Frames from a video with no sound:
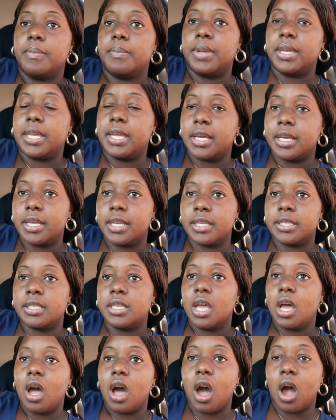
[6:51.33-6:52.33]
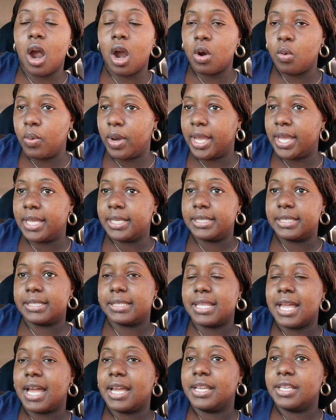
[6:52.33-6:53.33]
because our ways
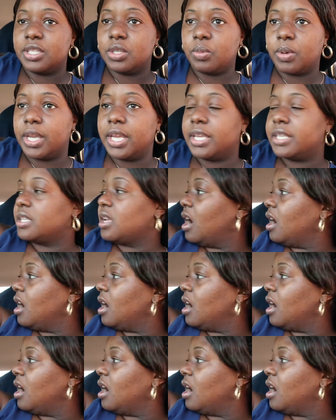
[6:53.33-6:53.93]
is not his ways.